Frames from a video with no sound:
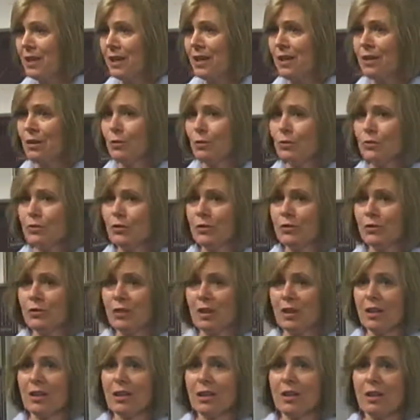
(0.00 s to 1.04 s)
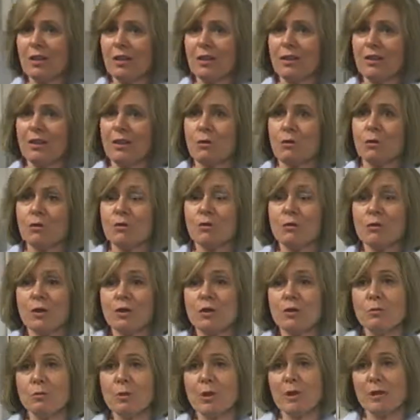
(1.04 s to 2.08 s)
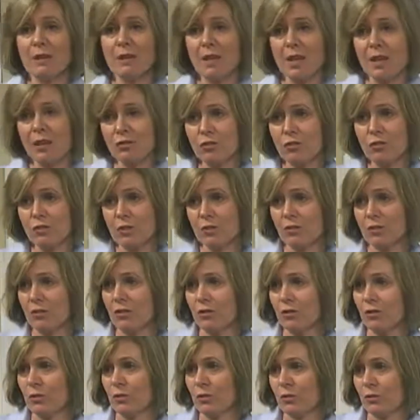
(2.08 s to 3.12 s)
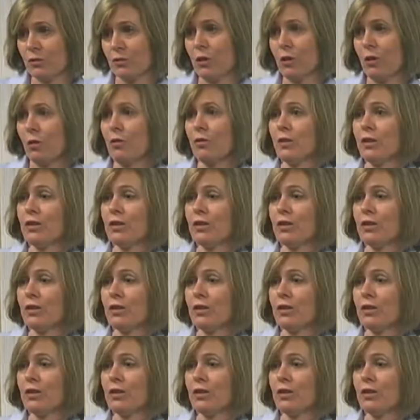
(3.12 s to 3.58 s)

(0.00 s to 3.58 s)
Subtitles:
And it was a study that was funded by the National Institutes of Health,